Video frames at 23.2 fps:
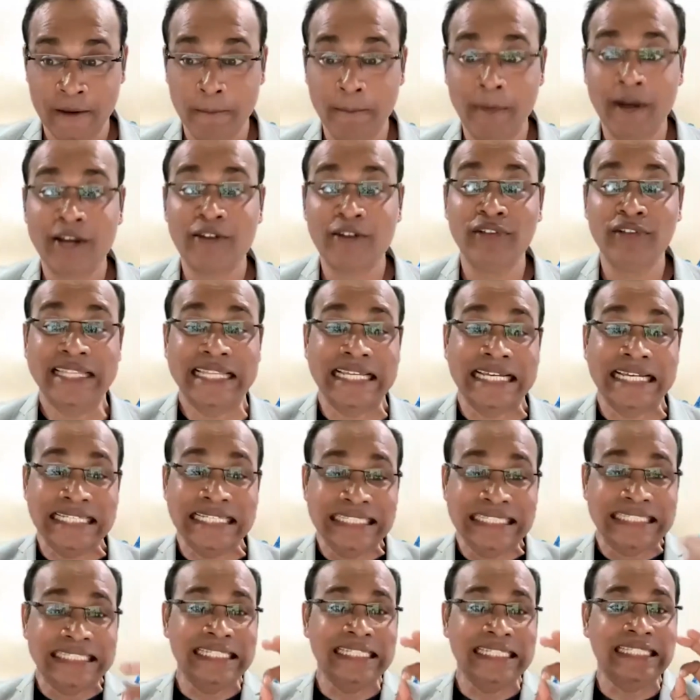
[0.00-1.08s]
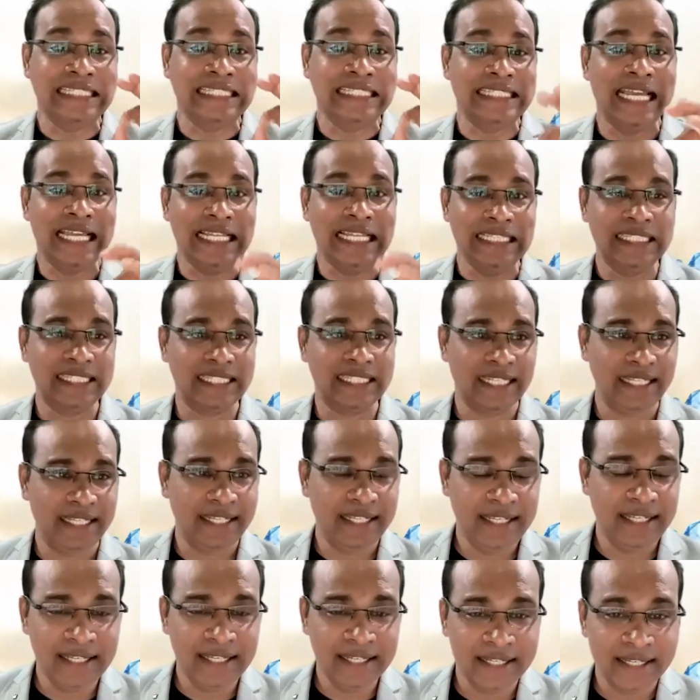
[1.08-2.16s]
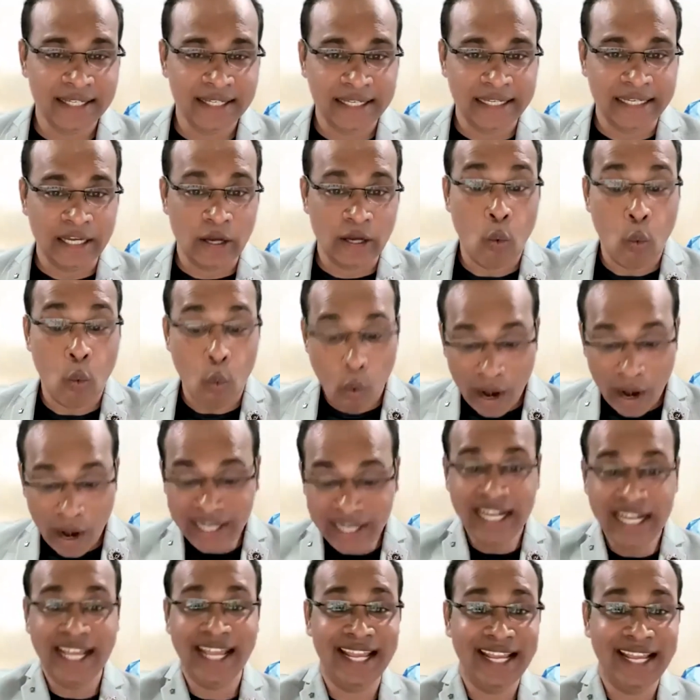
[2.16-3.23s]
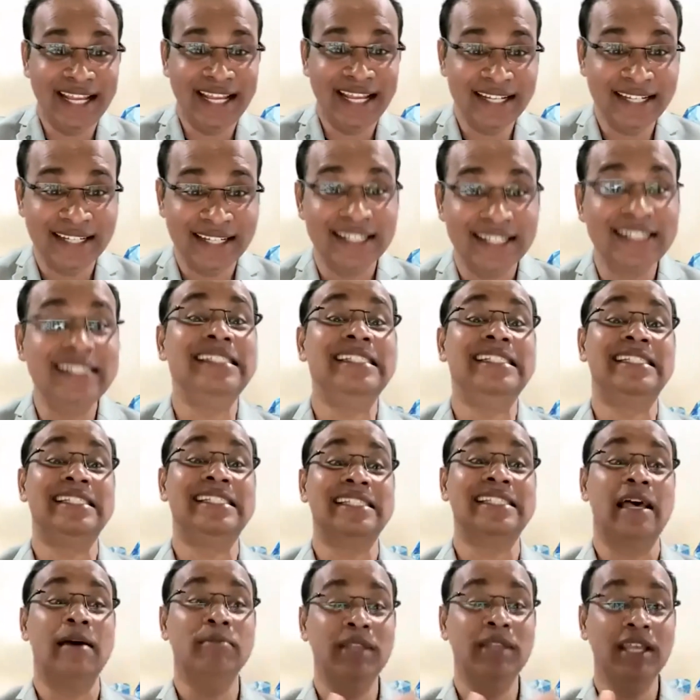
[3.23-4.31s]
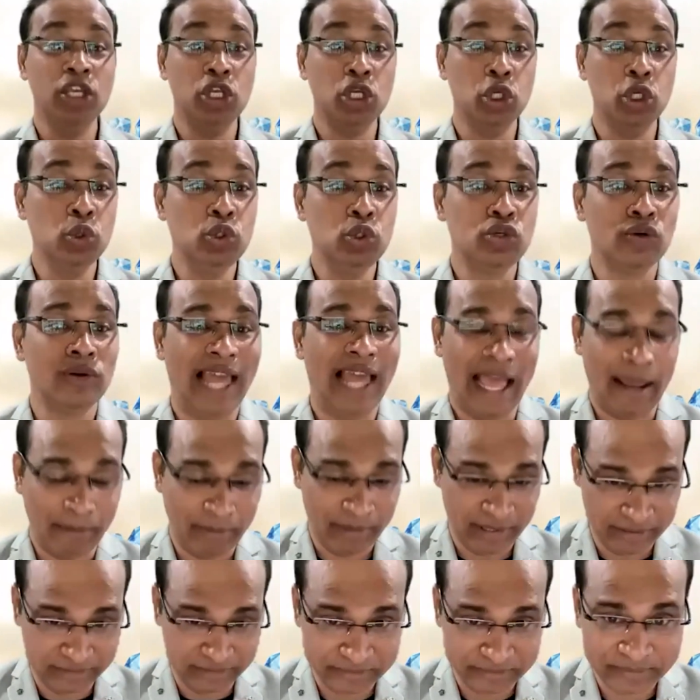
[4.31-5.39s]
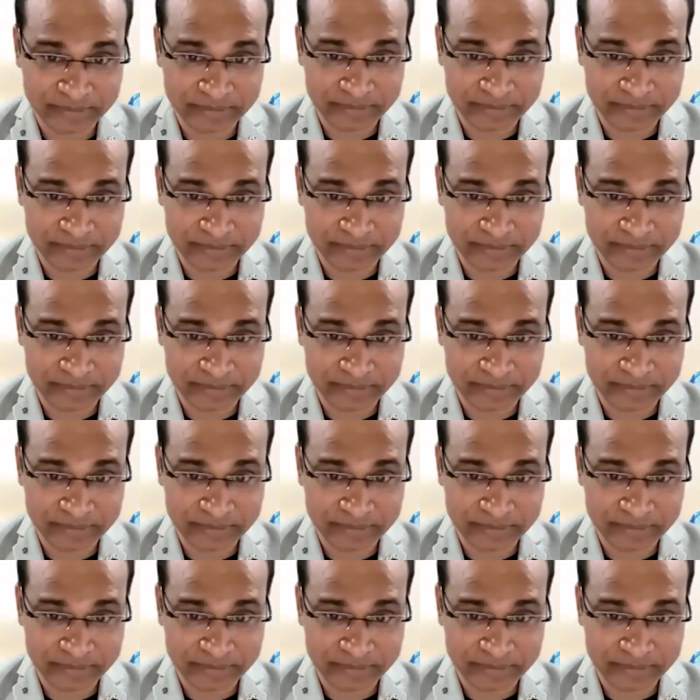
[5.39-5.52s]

But with consistency, one day, something huge will happen.